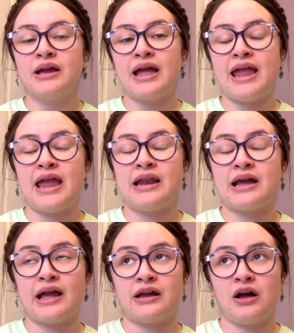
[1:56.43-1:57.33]
And
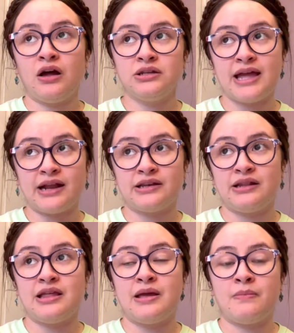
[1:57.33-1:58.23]
I
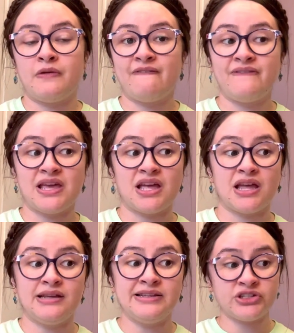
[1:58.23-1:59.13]
contacted them
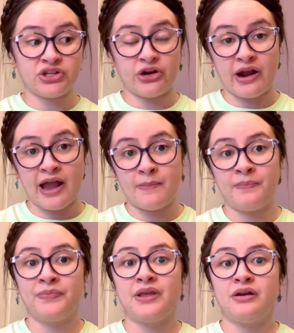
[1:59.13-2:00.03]
via
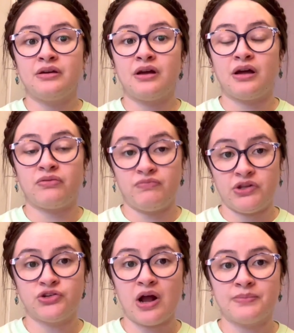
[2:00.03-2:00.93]
Instagram, the
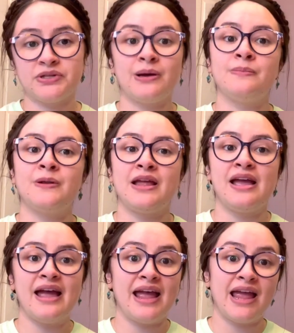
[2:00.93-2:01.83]
Drops
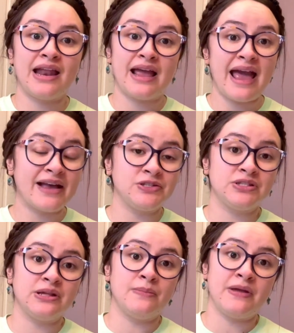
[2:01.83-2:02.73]
company, and I asked them